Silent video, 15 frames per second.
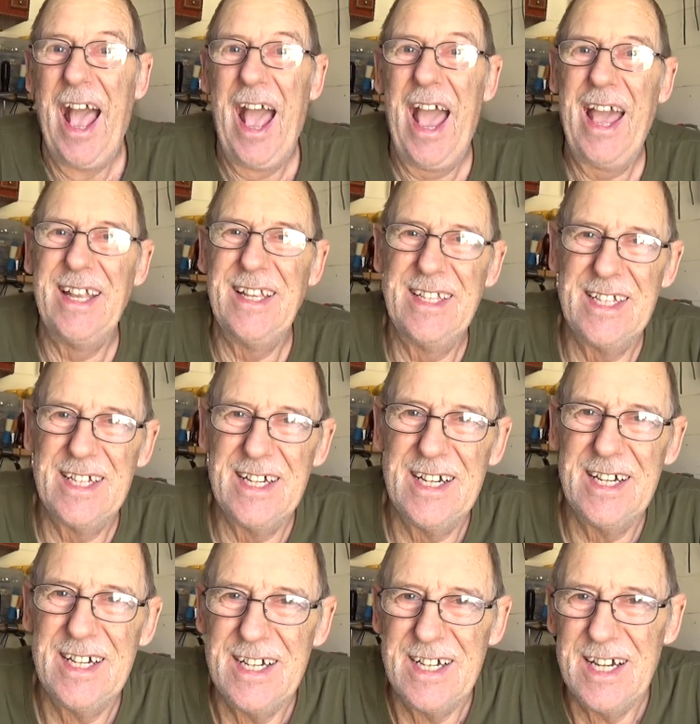And
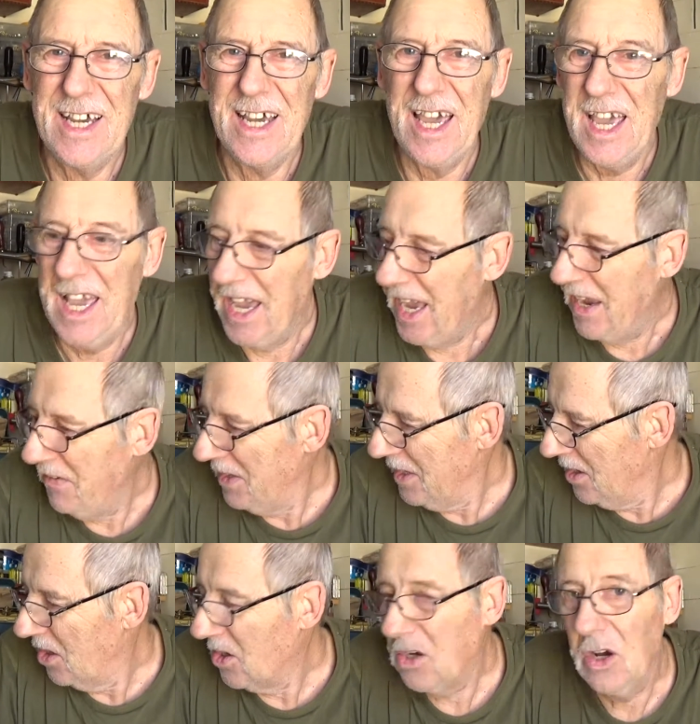
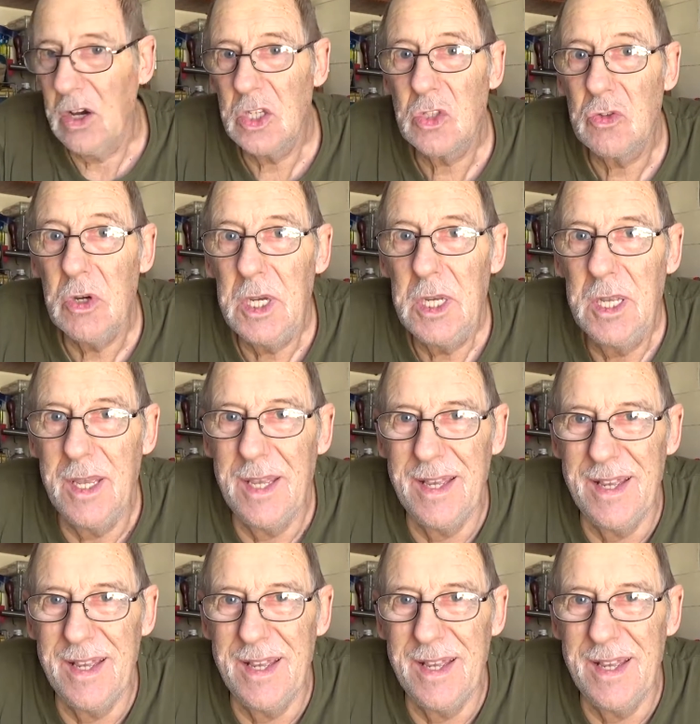everything I've got is green.